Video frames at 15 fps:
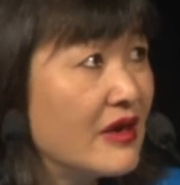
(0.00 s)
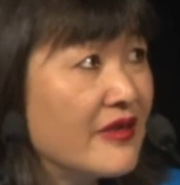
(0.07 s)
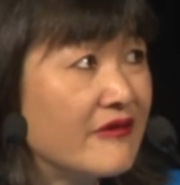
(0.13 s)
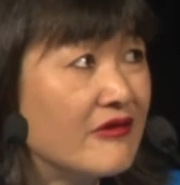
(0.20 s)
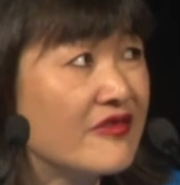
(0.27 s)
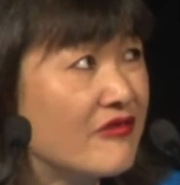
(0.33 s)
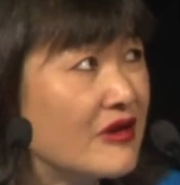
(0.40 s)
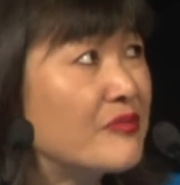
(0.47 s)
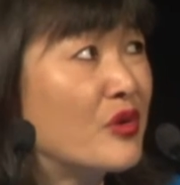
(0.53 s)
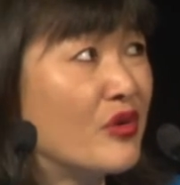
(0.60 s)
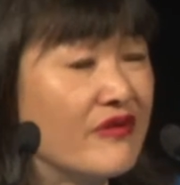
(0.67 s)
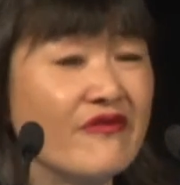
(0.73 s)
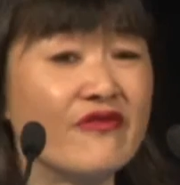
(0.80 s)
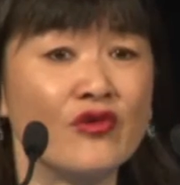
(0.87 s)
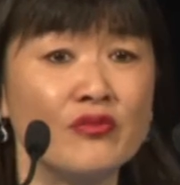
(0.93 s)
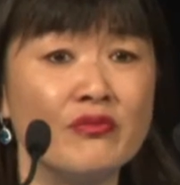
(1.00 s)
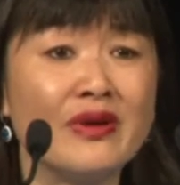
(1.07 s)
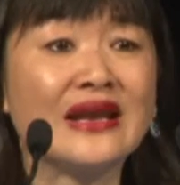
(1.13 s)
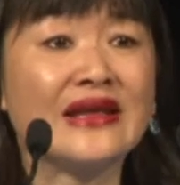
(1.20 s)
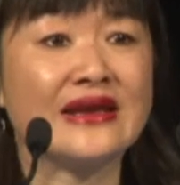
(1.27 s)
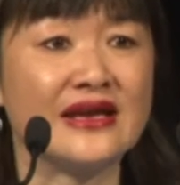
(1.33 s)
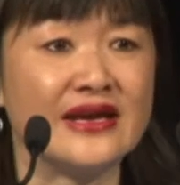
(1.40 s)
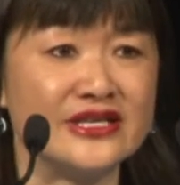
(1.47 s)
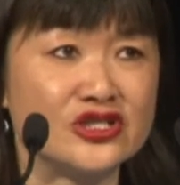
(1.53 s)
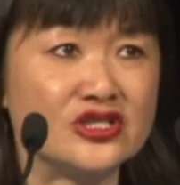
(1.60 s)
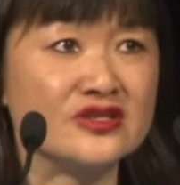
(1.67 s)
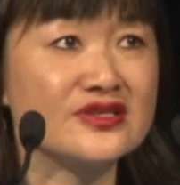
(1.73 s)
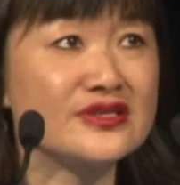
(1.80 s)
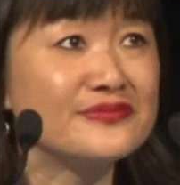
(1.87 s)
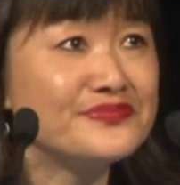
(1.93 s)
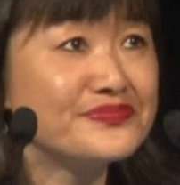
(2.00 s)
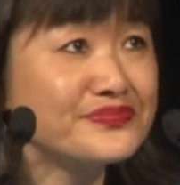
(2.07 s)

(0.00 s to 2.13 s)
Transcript: There are 3.4 billion Asians.